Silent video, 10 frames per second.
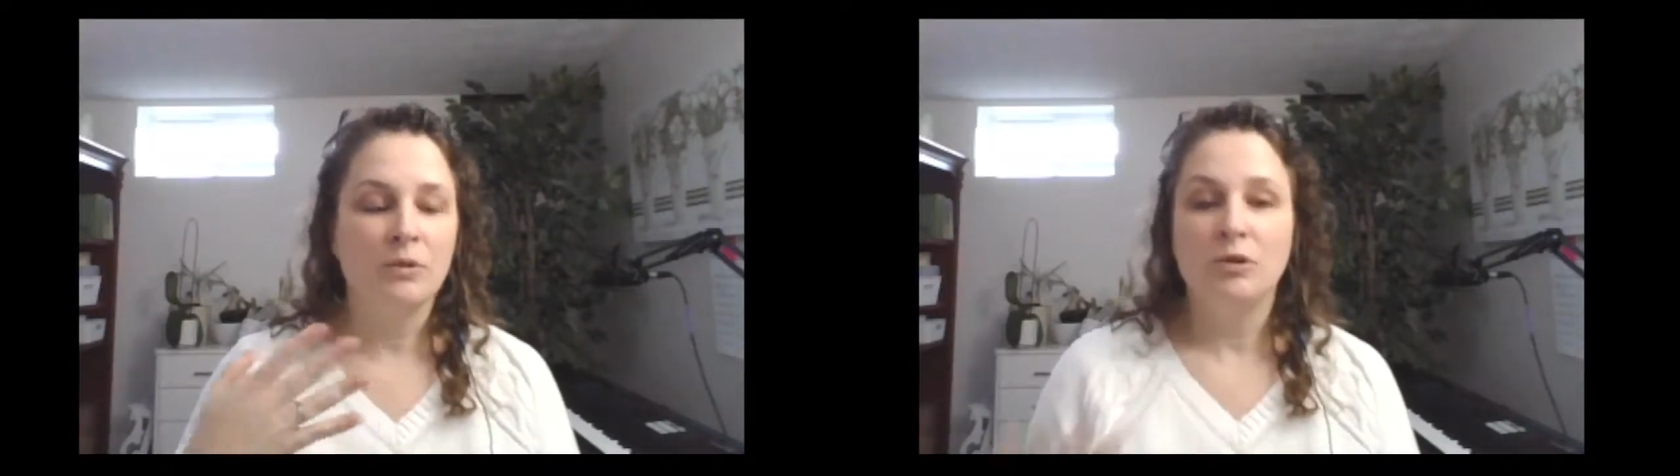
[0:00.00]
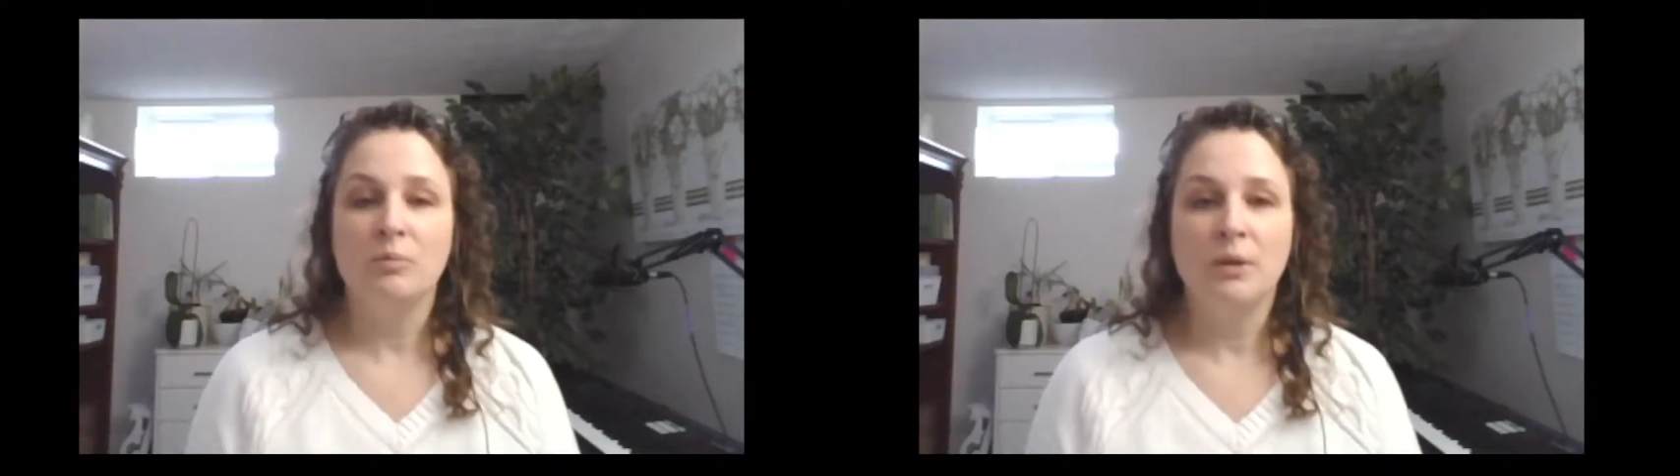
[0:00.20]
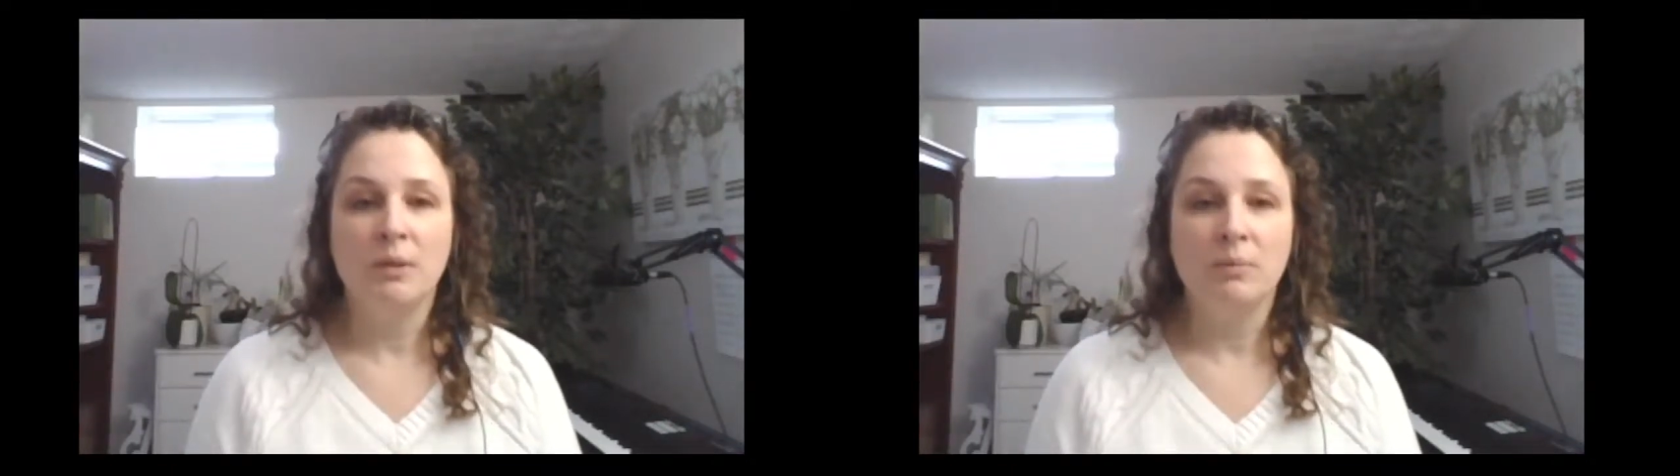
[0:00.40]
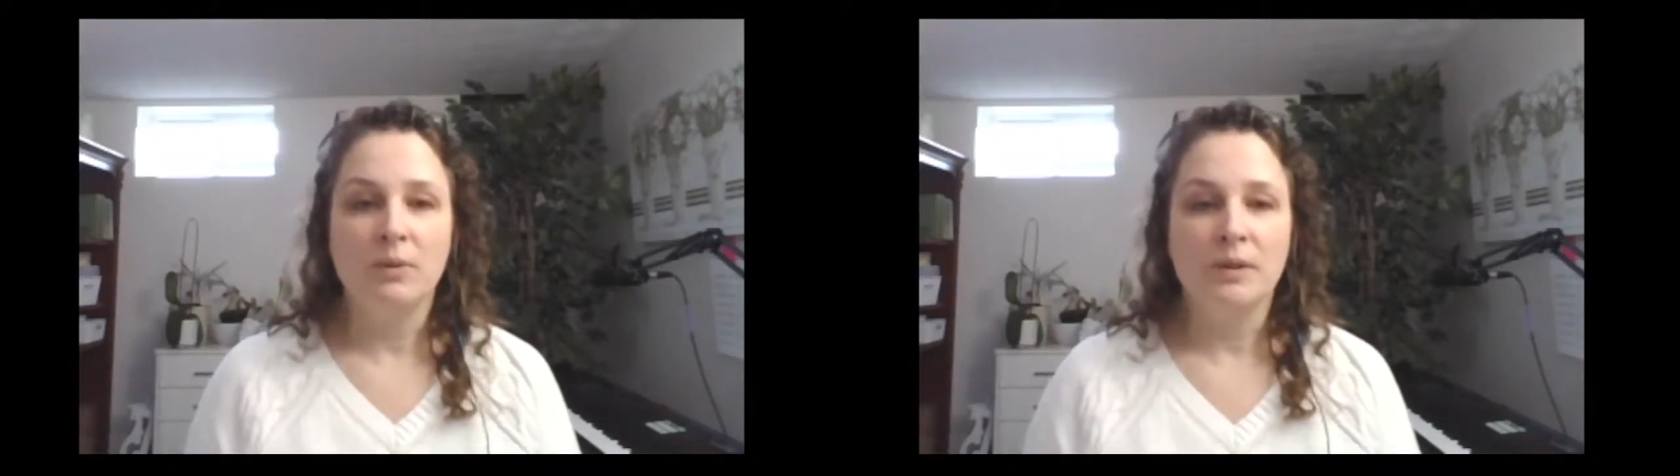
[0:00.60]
good people,